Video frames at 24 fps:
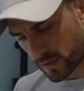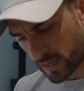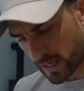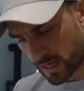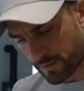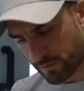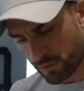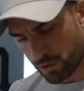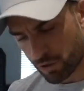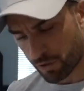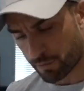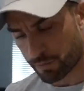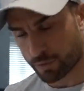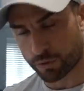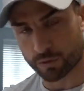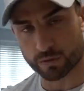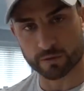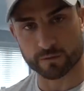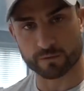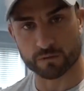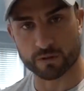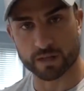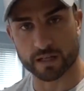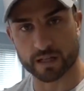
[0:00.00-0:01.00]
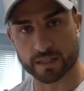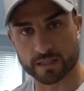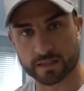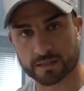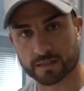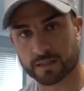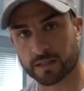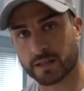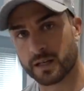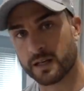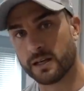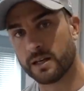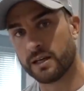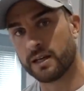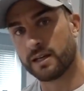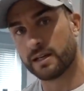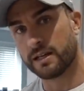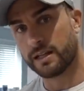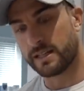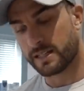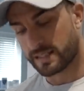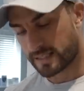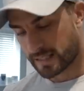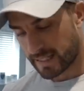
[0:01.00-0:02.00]
haven't got bored of rice.
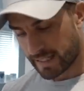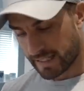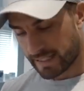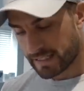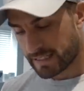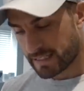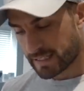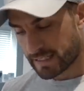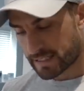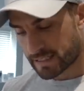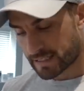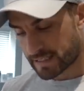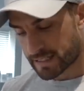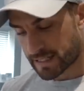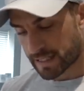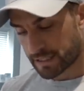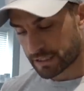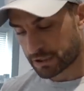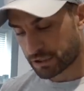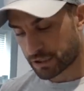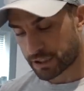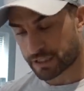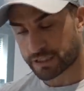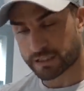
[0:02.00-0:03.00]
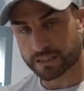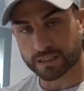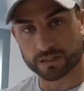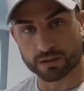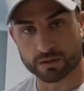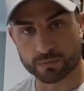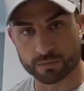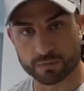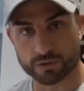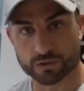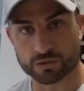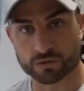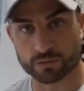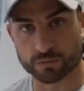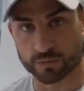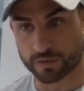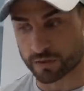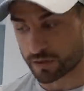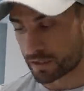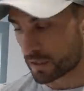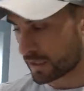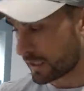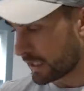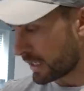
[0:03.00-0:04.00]
It's the easiest digesting on my
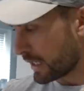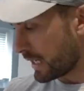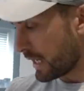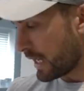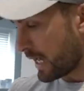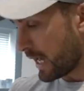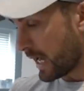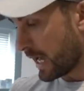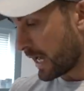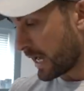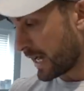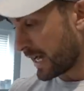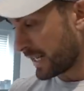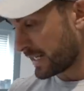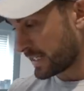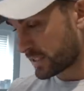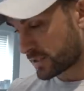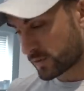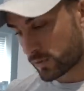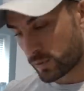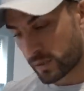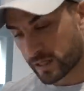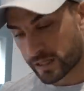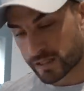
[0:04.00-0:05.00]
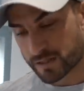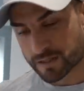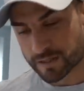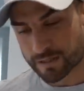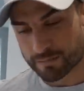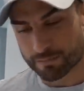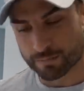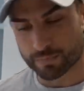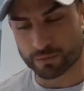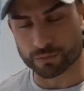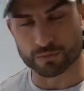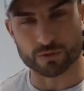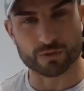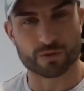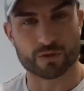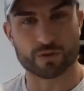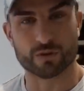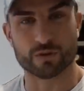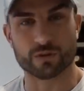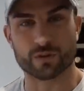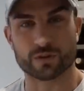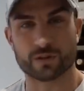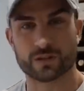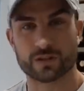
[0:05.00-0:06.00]
stomach, and it's quick and simple to
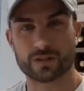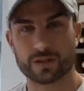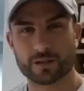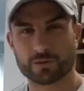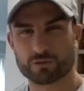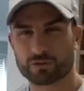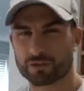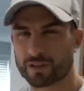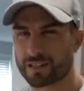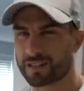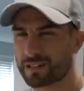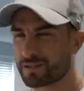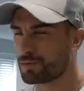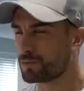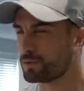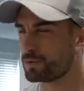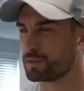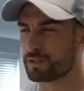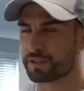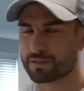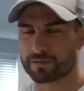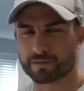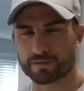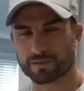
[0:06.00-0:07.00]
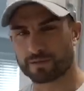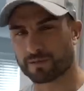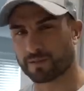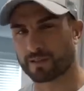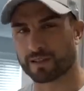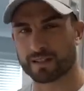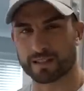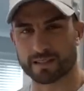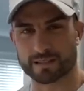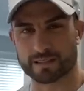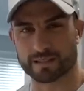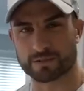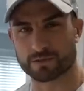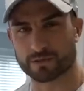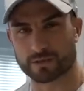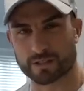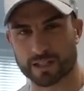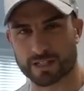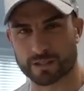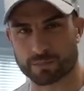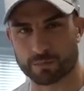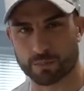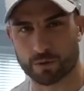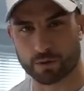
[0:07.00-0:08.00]
cook. You know, trying to do all different things, it just
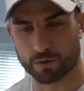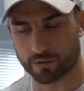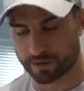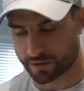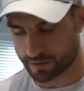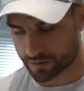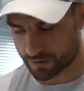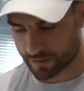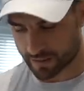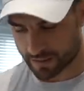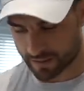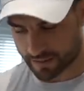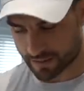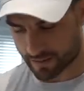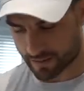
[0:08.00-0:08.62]
gets boring, doesn't it?